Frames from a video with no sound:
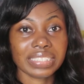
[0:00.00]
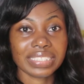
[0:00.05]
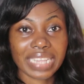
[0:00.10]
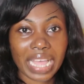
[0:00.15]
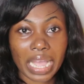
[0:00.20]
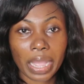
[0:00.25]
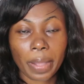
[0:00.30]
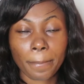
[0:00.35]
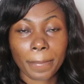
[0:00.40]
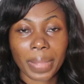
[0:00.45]

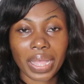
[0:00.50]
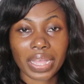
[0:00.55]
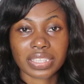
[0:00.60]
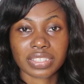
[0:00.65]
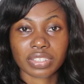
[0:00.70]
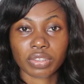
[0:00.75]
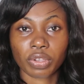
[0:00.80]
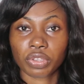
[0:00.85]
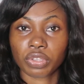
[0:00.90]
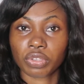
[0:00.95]
dark
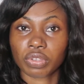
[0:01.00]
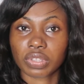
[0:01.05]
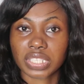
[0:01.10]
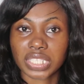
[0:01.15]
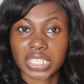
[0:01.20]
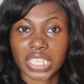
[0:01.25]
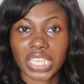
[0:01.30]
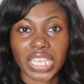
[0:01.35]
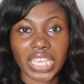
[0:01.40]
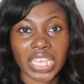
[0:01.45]
marks on your
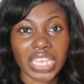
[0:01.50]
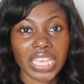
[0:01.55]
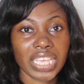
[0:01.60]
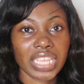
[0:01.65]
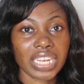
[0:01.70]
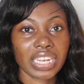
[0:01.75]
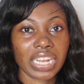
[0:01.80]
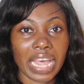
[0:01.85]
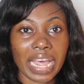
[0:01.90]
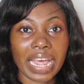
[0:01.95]

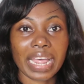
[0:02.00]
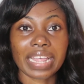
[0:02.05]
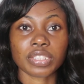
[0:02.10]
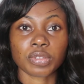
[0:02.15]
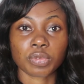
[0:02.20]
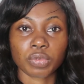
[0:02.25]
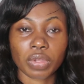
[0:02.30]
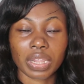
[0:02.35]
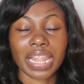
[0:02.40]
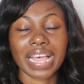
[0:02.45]
skin
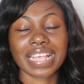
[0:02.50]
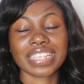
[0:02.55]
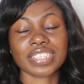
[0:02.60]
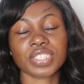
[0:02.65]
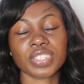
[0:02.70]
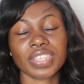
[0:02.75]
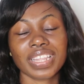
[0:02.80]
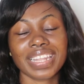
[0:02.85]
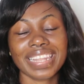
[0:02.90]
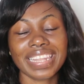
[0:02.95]
as well
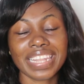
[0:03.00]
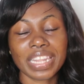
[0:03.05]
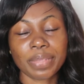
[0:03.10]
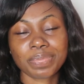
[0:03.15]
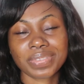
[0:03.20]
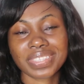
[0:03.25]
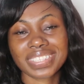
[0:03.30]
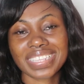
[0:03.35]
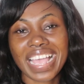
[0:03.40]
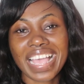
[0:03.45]
as your
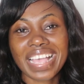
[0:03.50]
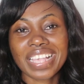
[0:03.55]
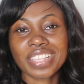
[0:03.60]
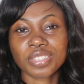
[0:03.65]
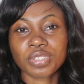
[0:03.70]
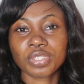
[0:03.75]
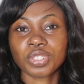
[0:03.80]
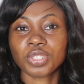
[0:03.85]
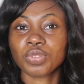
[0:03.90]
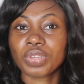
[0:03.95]
lips.
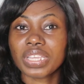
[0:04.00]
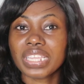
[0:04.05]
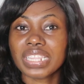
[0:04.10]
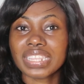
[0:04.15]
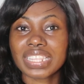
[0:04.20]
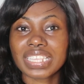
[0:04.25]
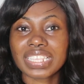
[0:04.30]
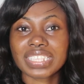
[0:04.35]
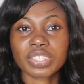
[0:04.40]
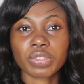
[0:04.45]
So
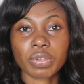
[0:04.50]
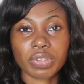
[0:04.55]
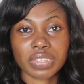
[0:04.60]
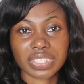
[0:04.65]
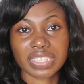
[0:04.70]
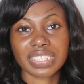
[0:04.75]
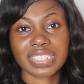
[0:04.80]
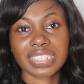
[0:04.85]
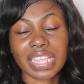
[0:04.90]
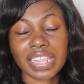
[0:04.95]
doing this
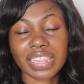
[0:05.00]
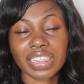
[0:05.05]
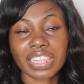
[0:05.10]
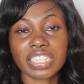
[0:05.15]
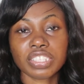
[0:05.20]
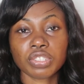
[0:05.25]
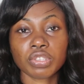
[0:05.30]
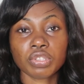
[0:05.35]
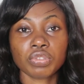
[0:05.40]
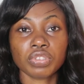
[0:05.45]

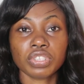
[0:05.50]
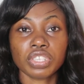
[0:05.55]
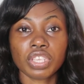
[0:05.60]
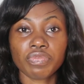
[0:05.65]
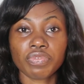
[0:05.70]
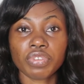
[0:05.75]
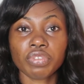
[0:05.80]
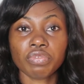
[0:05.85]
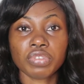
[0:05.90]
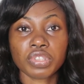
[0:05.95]
consistently is going to
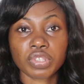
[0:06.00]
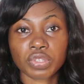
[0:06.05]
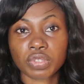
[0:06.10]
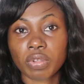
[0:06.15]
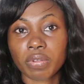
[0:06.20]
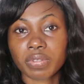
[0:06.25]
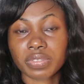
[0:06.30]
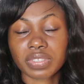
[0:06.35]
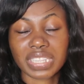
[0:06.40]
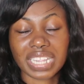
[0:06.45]
give you
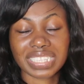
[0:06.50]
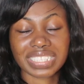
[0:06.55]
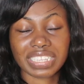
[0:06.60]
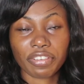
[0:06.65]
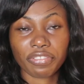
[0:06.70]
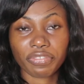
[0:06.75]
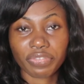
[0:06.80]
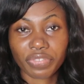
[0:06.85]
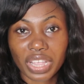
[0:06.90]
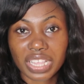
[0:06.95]
results that
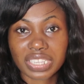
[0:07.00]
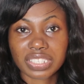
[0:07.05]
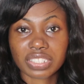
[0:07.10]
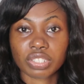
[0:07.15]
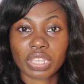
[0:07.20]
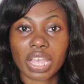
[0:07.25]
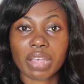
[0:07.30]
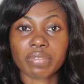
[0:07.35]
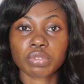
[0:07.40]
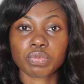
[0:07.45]
are
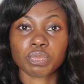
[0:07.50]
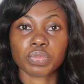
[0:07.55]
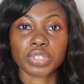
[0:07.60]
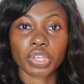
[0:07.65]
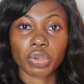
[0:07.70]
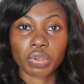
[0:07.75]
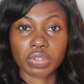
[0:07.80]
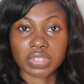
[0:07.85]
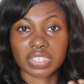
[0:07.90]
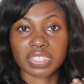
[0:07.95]
fast. You have to
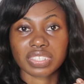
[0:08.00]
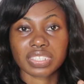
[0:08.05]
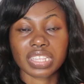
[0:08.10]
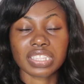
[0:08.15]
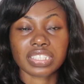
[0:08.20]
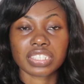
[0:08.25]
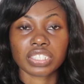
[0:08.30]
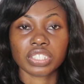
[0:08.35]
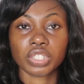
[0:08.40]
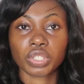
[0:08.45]
be
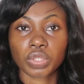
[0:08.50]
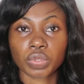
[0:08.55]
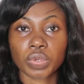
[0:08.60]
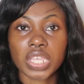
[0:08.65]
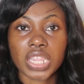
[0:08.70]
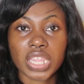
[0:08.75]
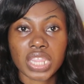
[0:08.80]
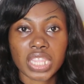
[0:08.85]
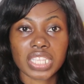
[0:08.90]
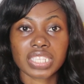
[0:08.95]
consistent in
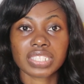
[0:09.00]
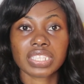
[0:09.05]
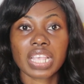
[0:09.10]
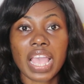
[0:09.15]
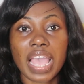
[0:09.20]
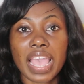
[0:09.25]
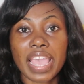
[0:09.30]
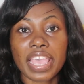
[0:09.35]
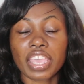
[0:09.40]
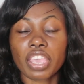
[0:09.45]
doing this.
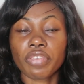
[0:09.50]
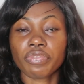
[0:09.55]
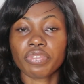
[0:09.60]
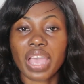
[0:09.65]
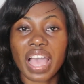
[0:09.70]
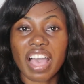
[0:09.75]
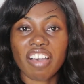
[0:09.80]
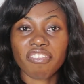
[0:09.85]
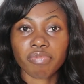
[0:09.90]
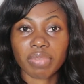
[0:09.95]
If
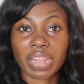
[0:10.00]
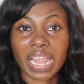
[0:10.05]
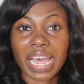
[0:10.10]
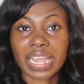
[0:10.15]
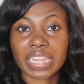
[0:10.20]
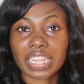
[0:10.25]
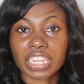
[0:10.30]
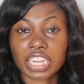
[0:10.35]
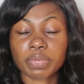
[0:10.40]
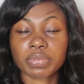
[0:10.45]
you have
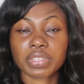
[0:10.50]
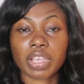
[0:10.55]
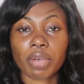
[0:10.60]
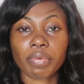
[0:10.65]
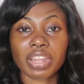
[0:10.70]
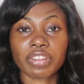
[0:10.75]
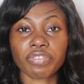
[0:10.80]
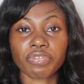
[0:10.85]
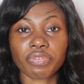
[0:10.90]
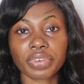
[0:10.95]
black lips, I
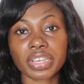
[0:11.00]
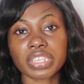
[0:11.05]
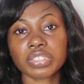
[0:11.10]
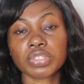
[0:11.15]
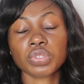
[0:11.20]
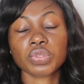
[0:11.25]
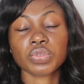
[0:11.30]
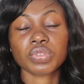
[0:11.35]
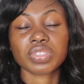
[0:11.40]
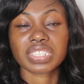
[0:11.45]
would
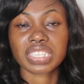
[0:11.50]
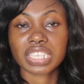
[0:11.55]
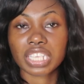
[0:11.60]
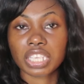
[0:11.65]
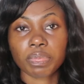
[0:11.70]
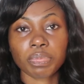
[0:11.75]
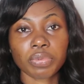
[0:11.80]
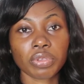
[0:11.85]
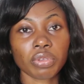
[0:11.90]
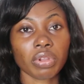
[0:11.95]
advise you to
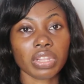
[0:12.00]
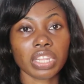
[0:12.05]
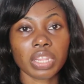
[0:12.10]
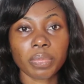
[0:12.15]
skip your